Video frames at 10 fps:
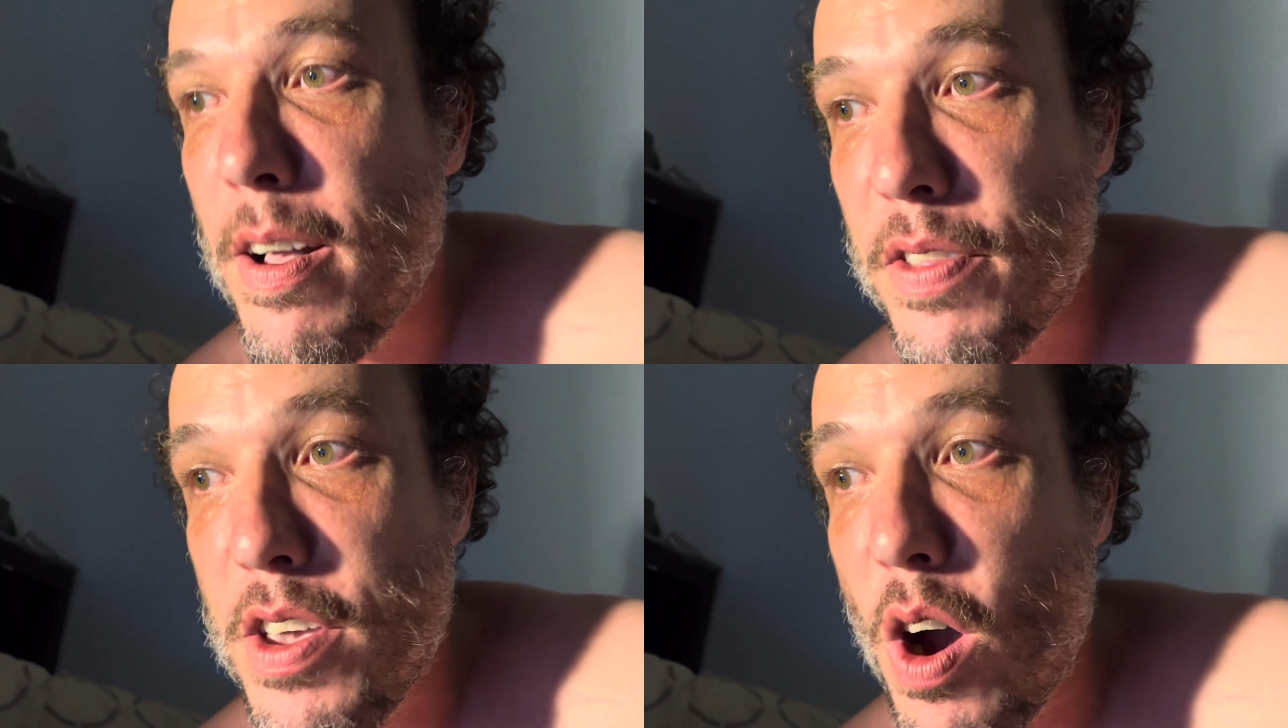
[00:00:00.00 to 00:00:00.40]

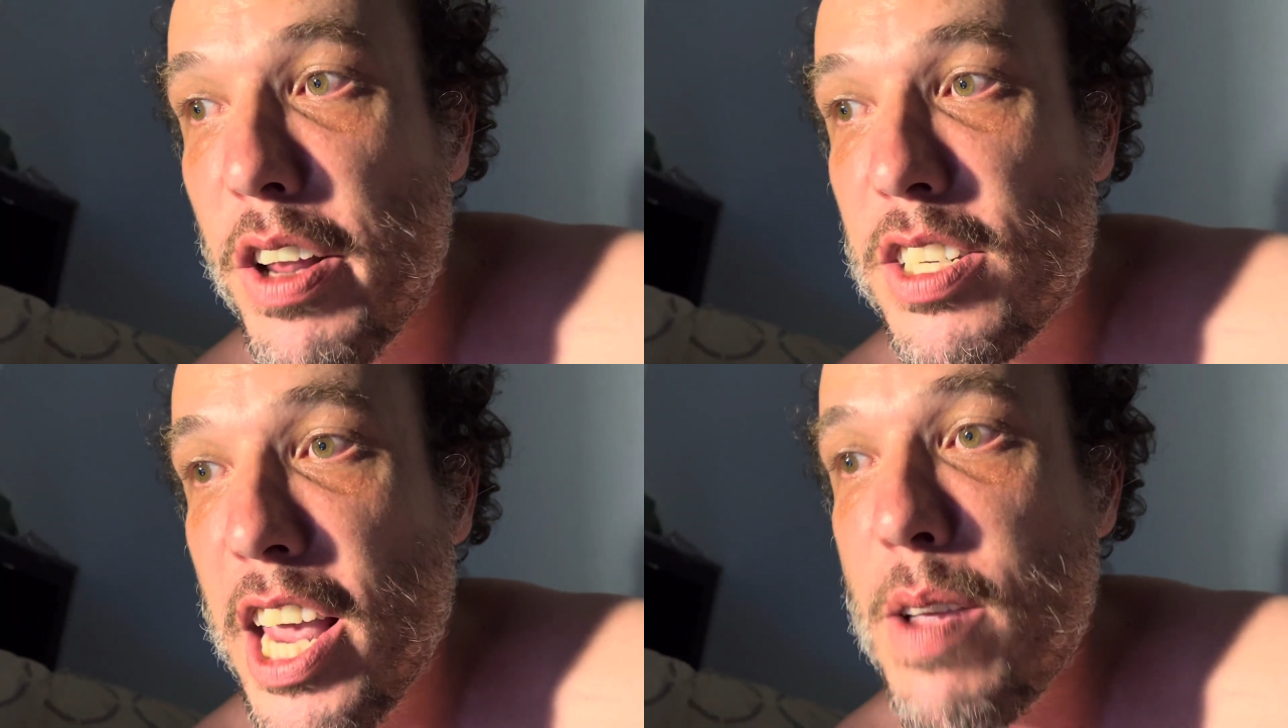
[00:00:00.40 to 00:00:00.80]
the
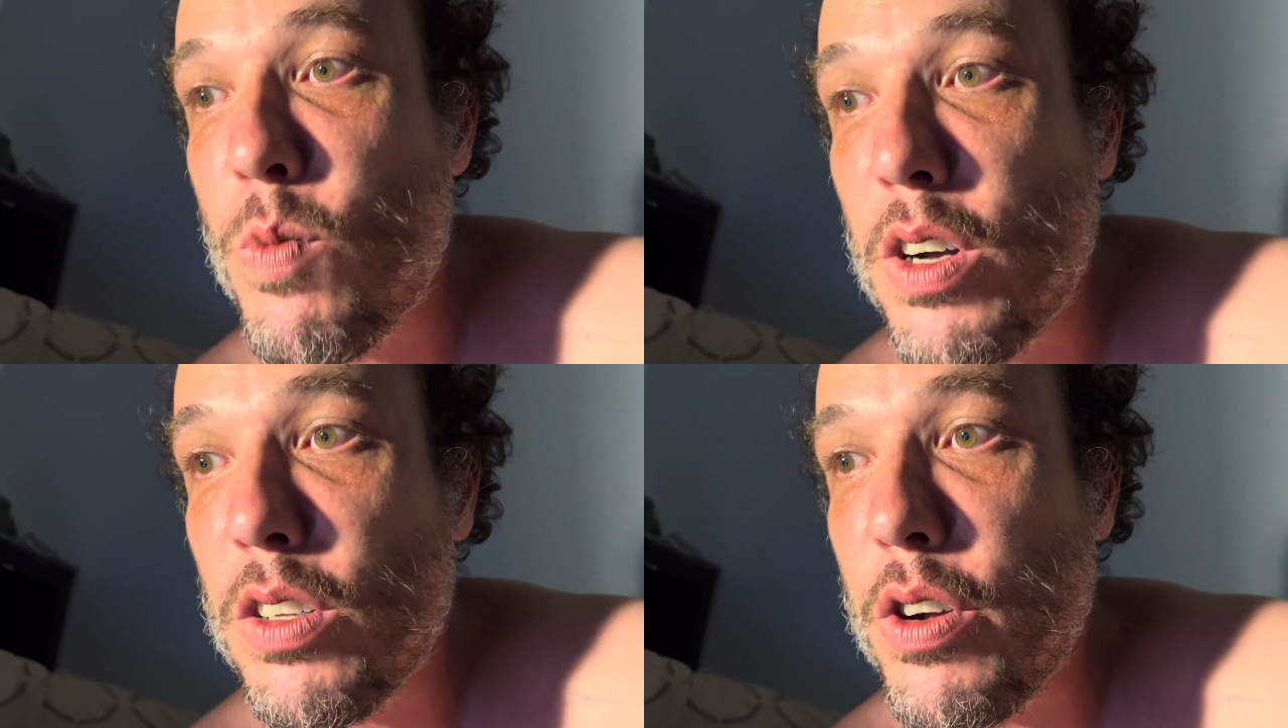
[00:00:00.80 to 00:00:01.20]
honest team
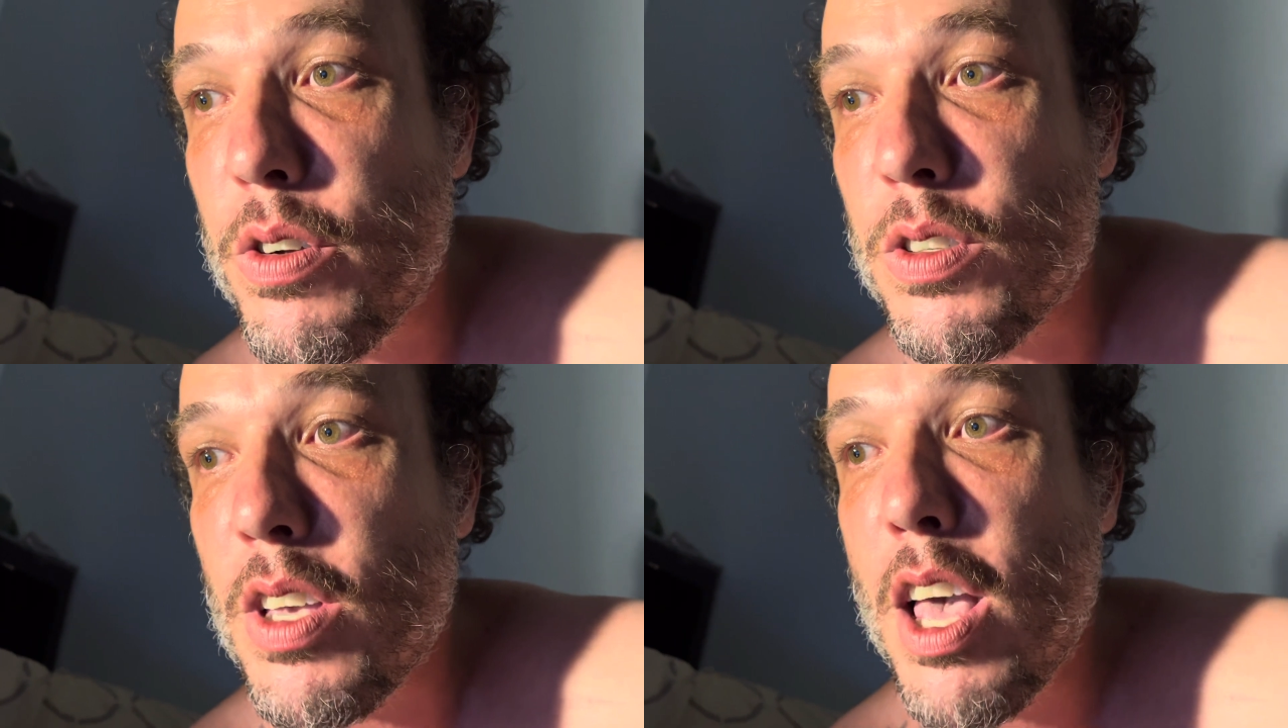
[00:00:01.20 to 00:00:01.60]
will
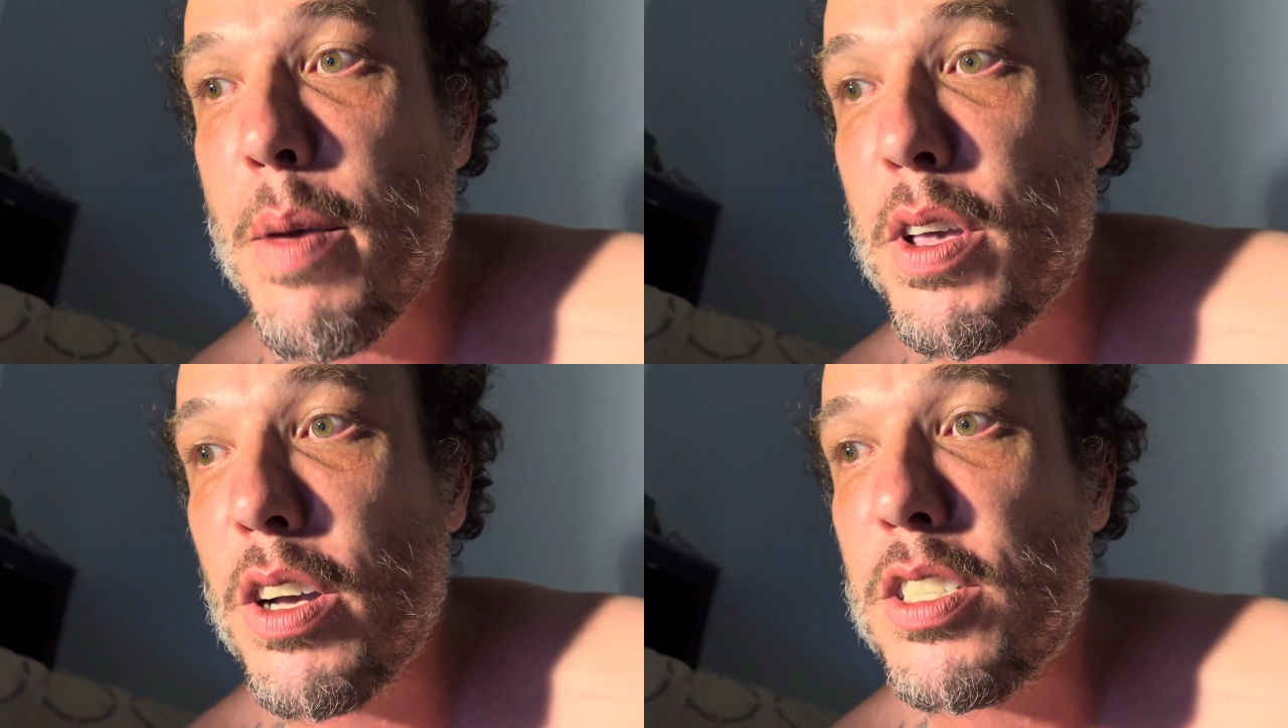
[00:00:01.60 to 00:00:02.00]
lose.
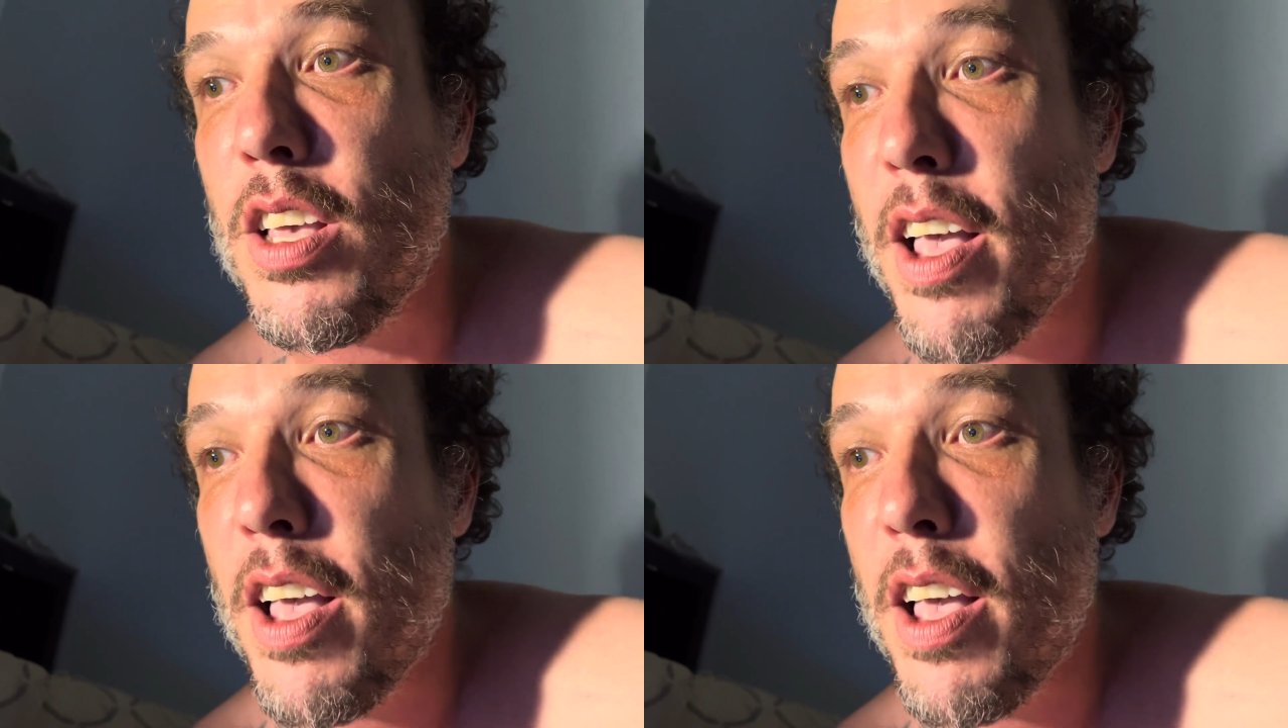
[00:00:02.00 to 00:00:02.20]
Because